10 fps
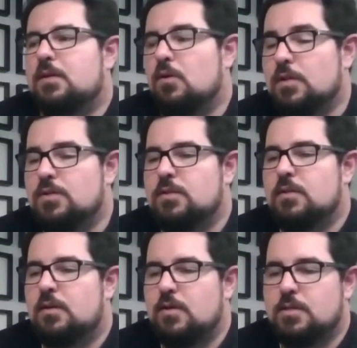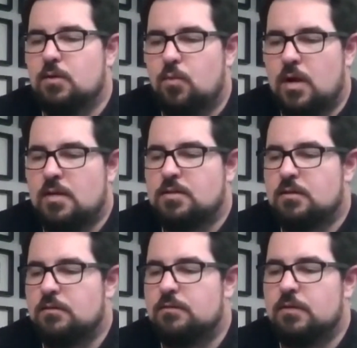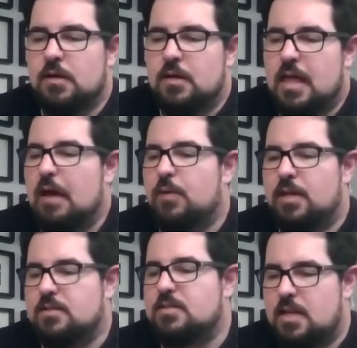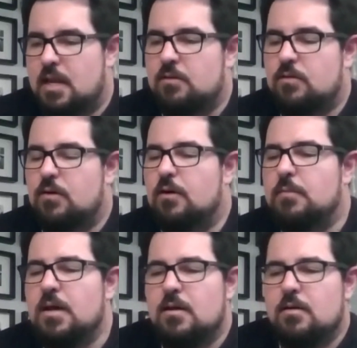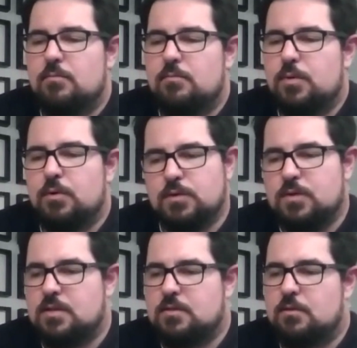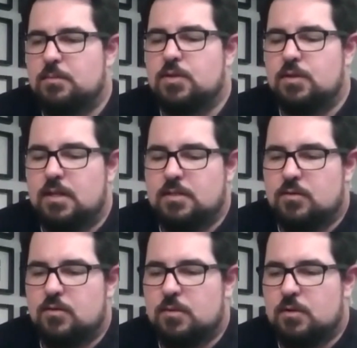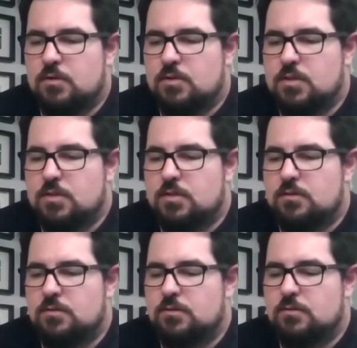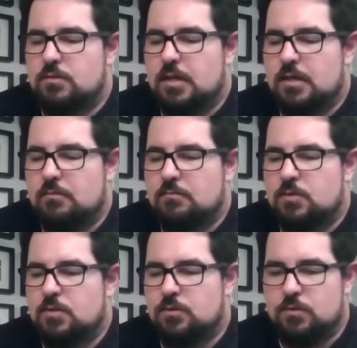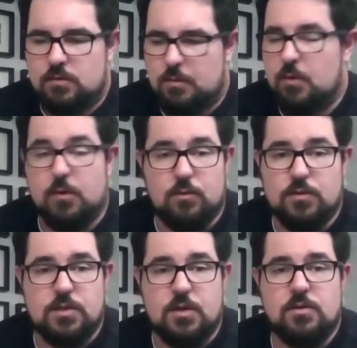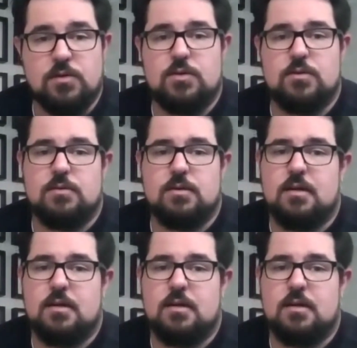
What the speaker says: knowledge and increasing awareness of how we understand crime. But also there's an opportunity as a criminologist to do empirical research,